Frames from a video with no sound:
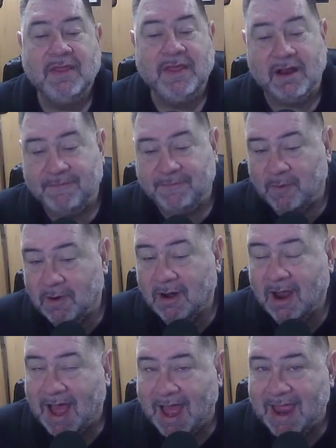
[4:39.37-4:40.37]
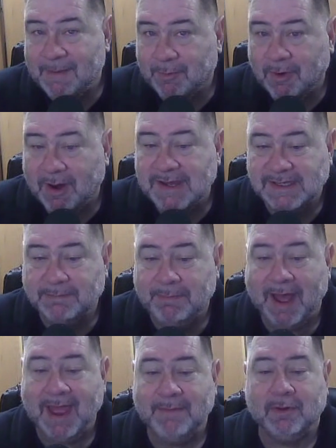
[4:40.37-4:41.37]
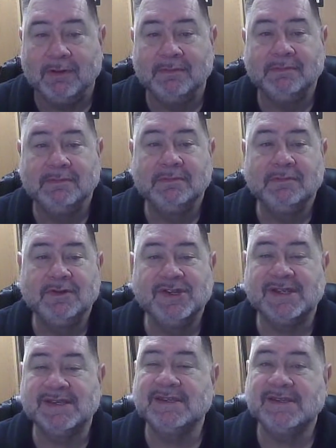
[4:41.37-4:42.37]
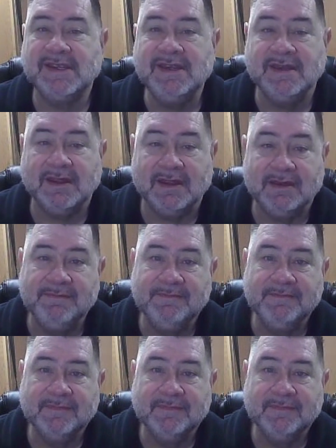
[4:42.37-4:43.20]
Therefore, I embrace the Bible, just as he did.